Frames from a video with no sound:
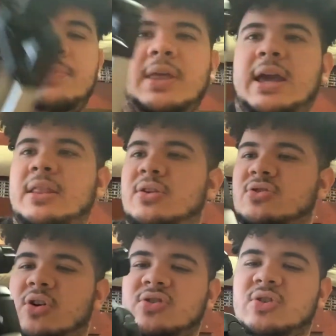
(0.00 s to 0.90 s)
And there's
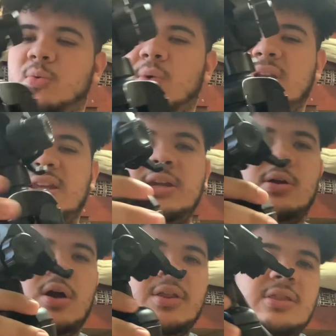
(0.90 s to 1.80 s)
also one here
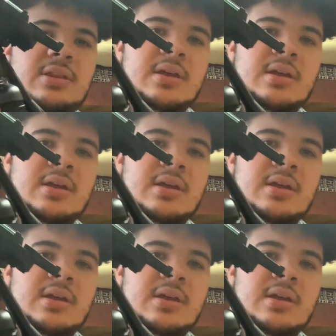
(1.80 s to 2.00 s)
on